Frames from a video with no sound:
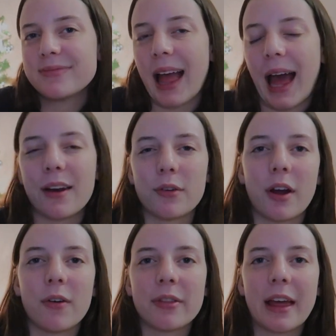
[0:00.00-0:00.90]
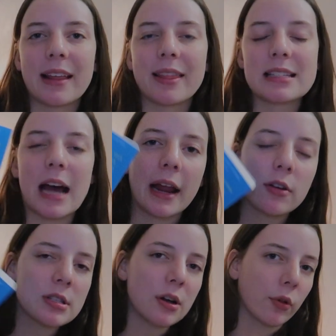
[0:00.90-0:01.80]
I don't know, like the
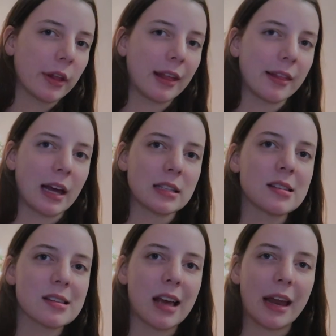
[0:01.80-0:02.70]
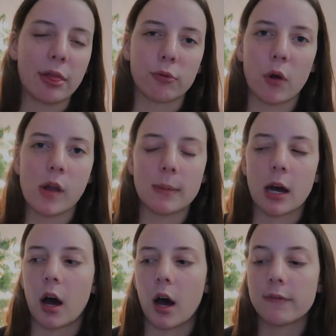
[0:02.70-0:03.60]
title is the only thing that's kind of throwing me
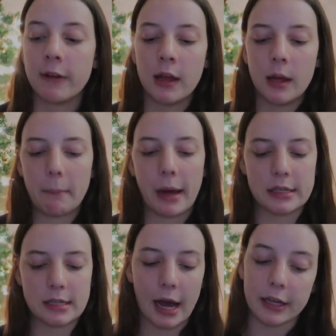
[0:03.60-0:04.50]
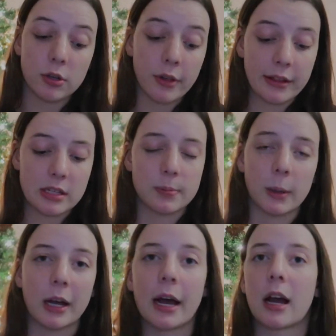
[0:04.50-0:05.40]
off, but I do like this
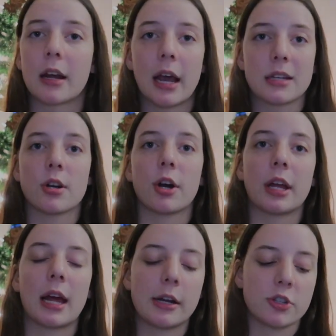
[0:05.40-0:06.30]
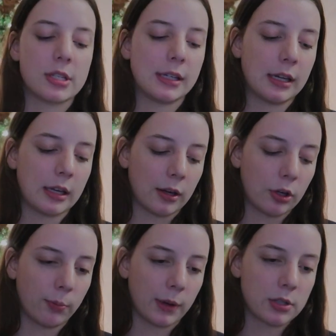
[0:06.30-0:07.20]
book. I got it at Target. I just needed a
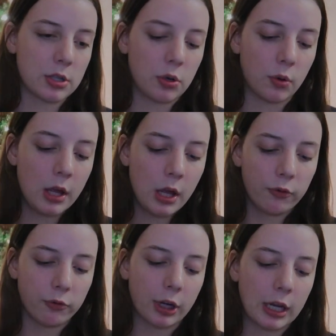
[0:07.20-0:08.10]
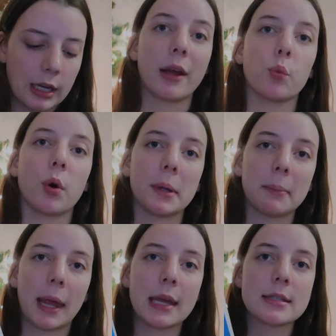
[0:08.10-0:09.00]
new book to read,
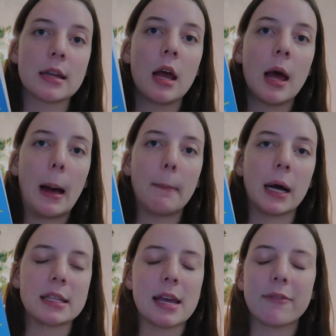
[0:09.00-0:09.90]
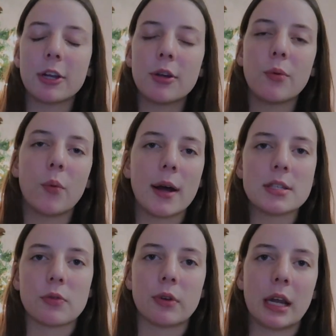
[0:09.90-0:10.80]
woman-based, but if you want
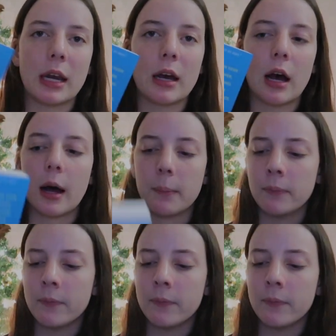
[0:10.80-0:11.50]
to read a